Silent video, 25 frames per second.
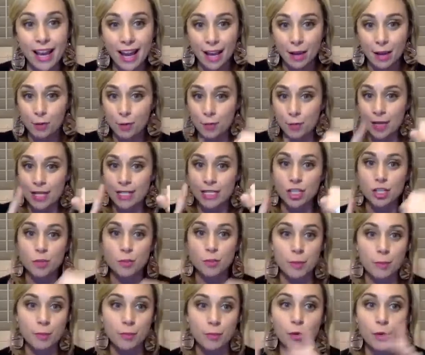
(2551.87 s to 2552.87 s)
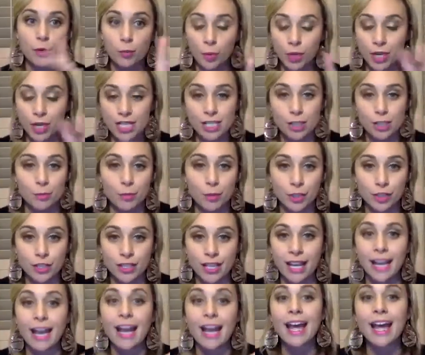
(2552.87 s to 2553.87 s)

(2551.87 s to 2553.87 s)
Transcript: I would message people when it's their birthday.